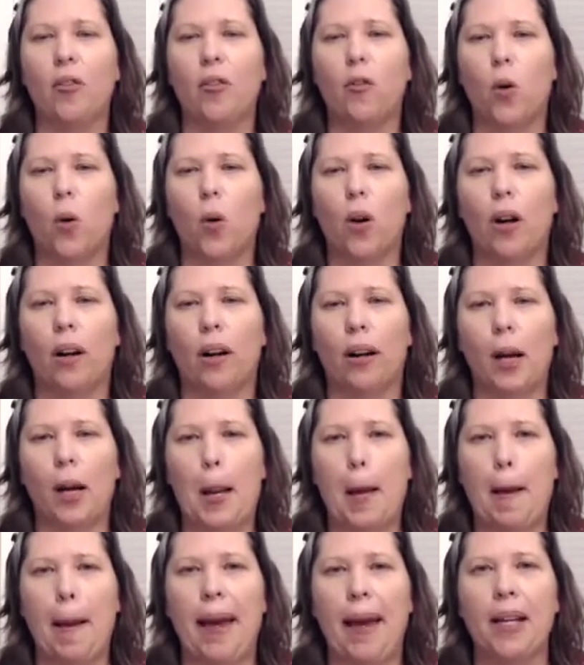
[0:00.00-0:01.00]
for
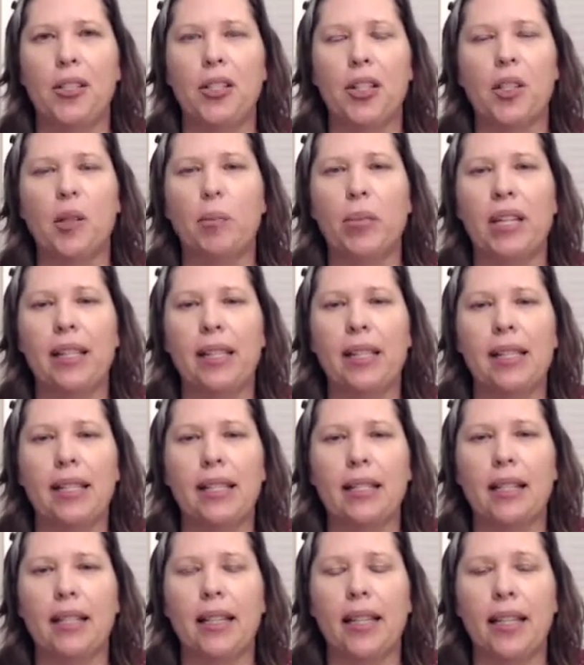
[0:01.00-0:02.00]
HSPs,
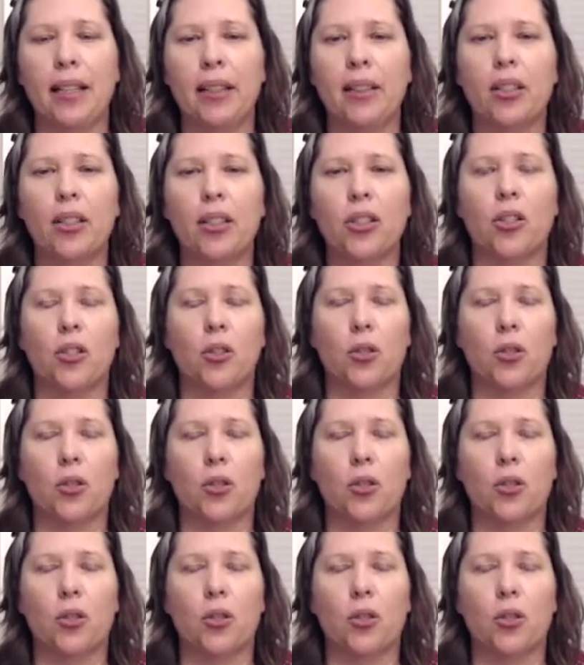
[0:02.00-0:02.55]
healers,